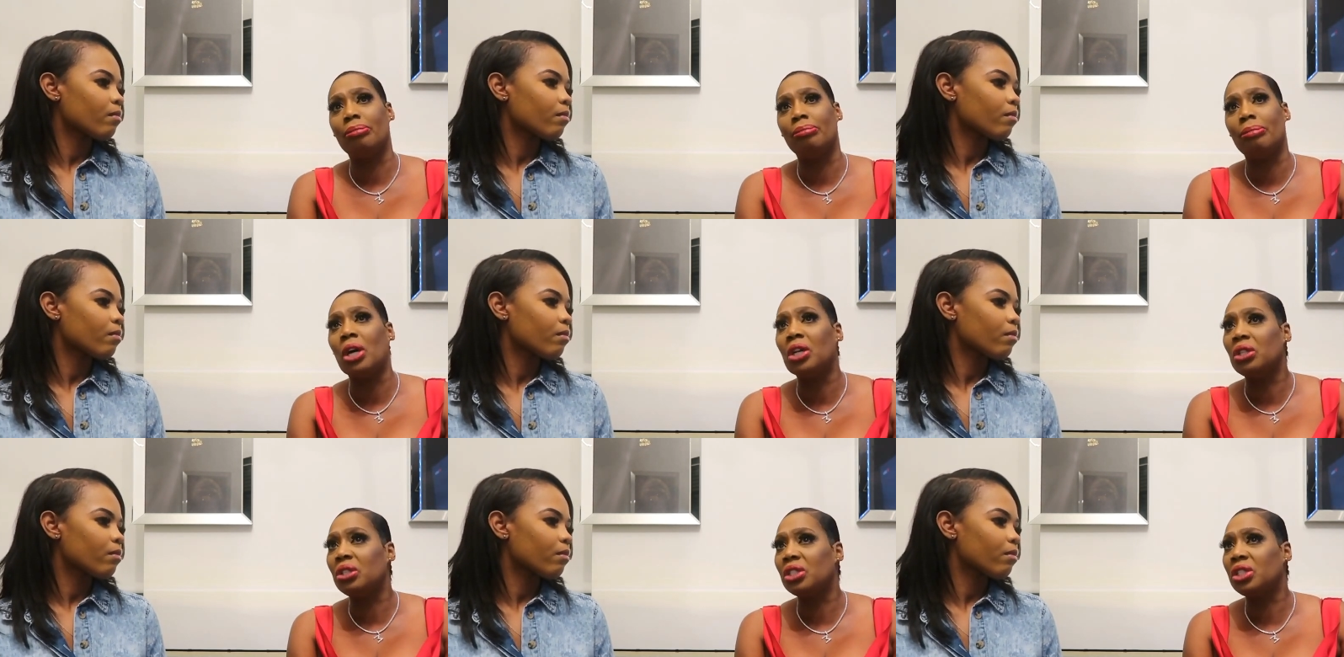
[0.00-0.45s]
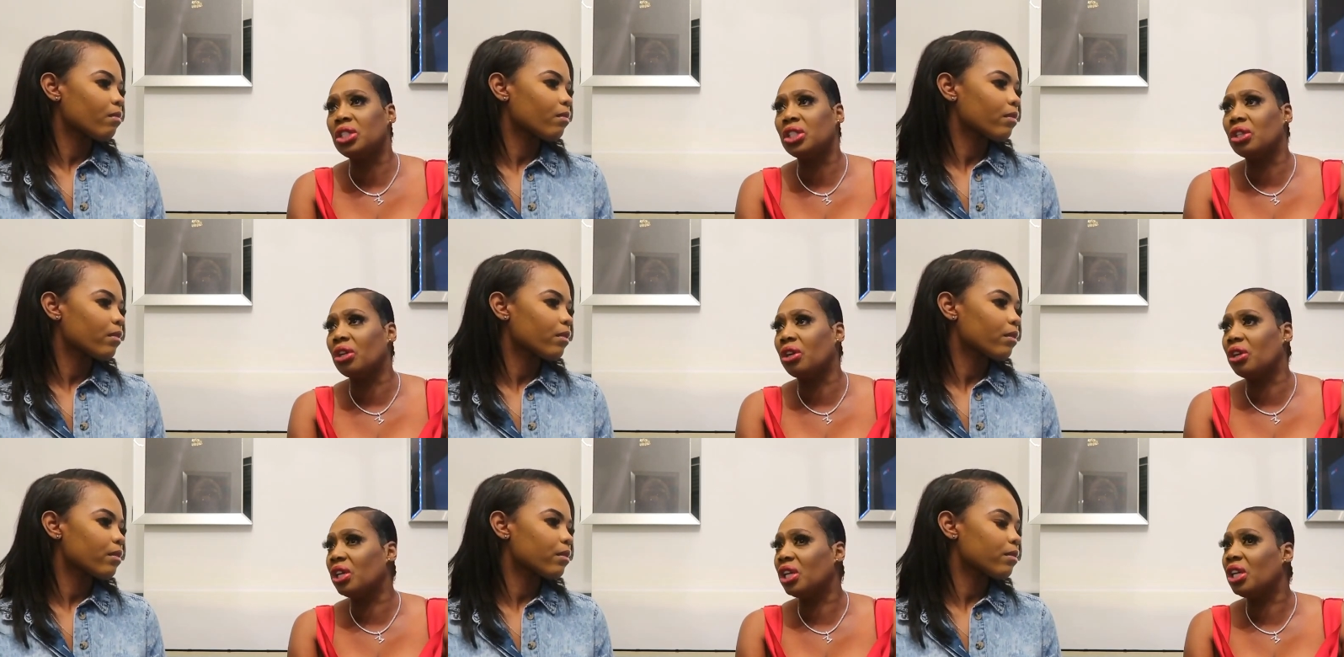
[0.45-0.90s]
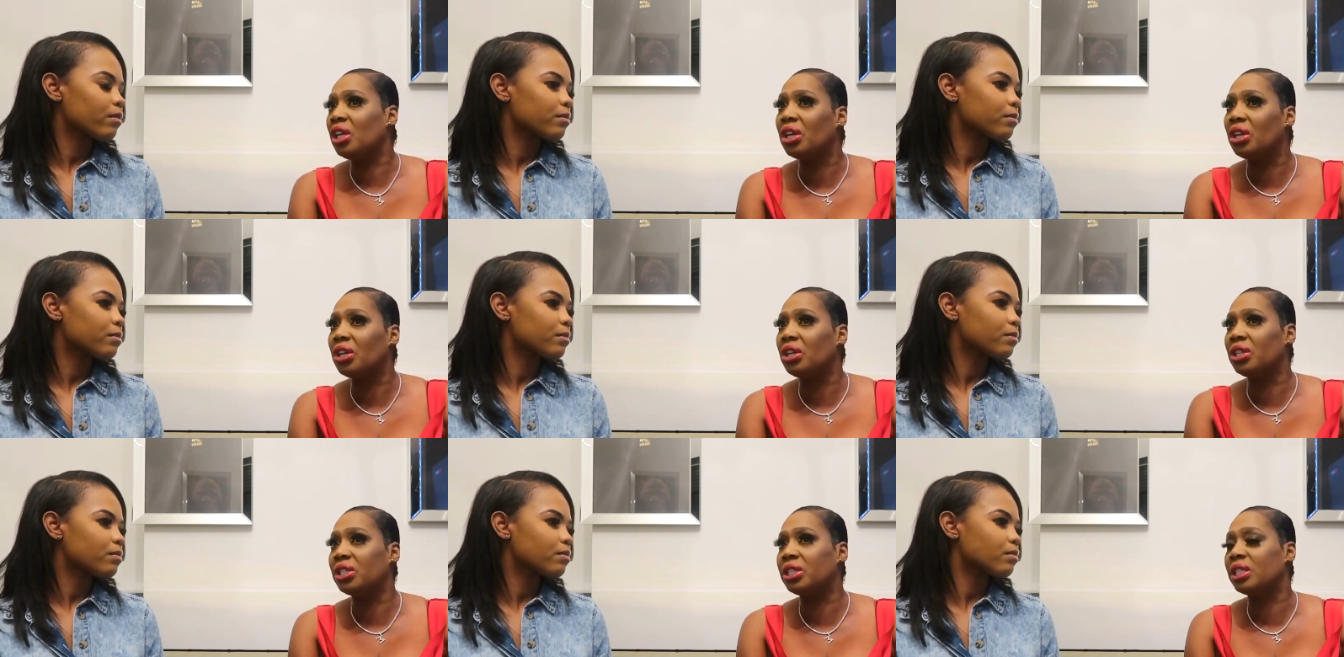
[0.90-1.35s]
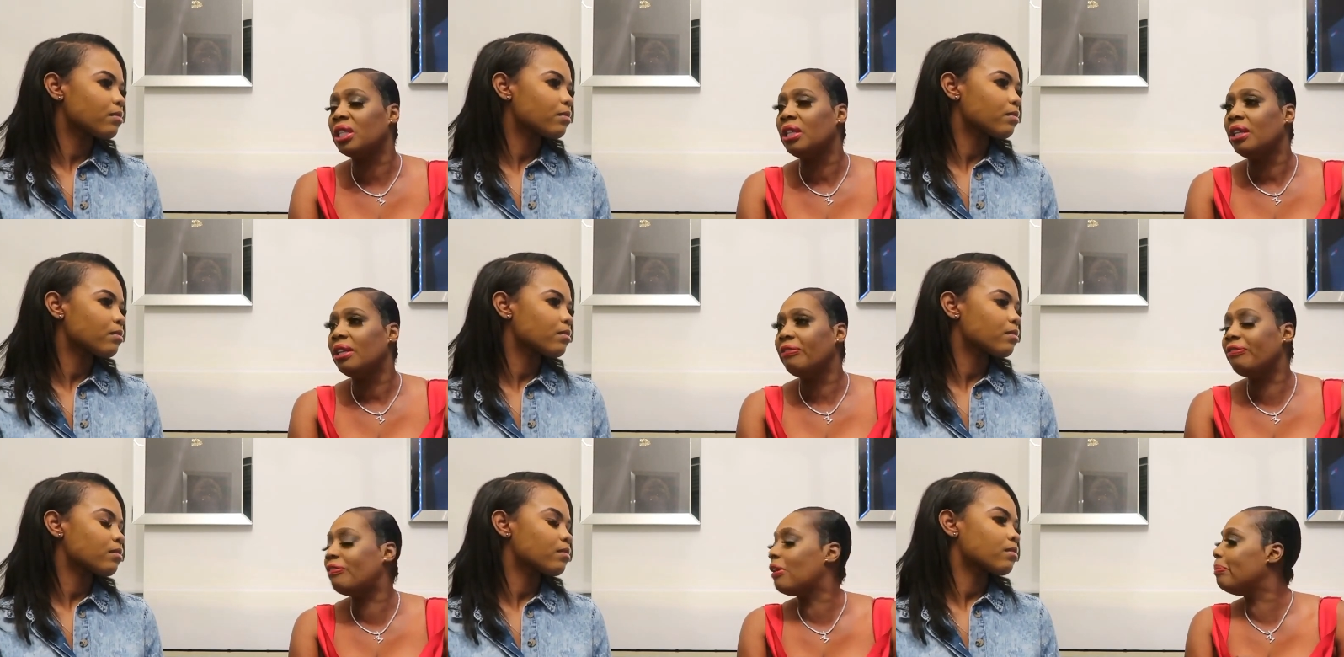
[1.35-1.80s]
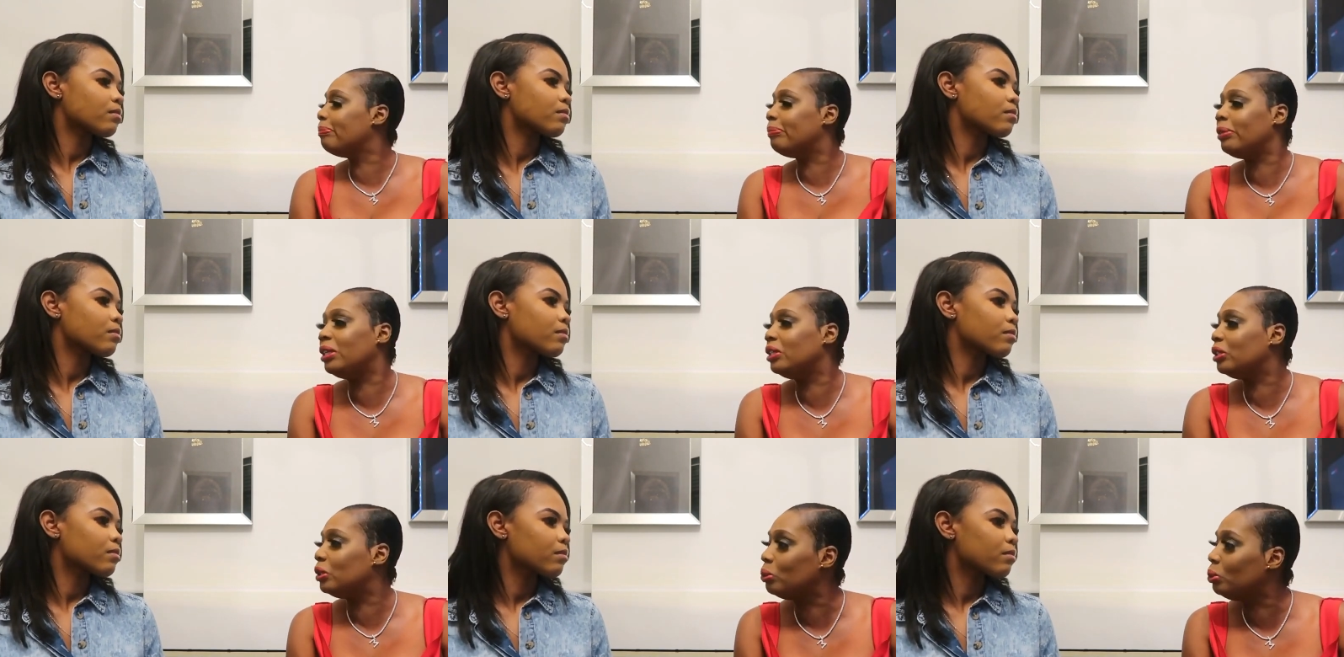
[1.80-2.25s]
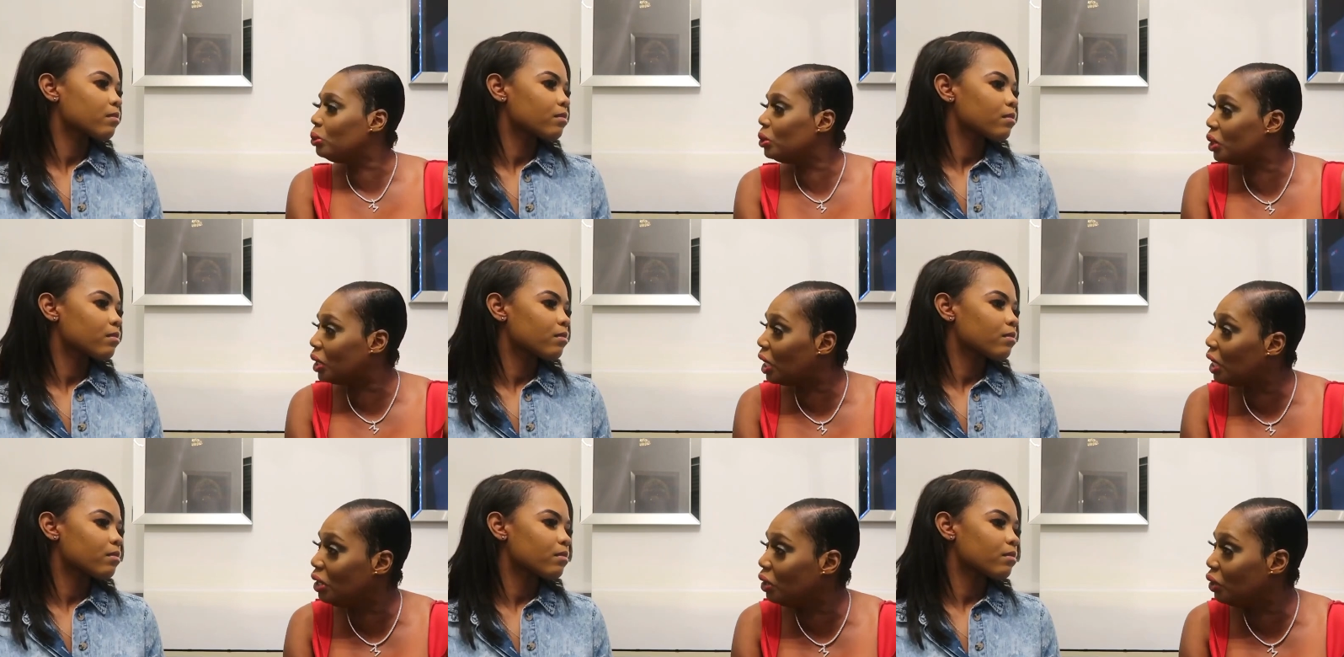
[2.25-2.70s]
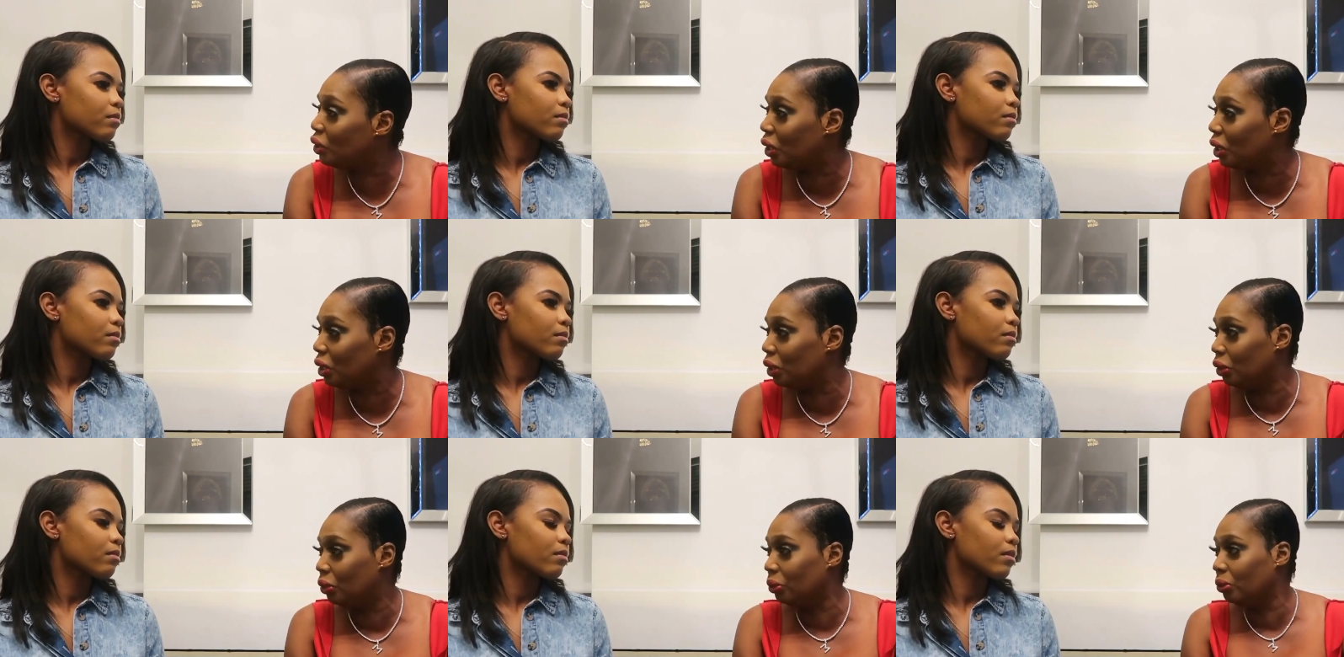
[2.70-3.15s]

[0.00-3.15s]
Speaker 1: months or years, family do change in you.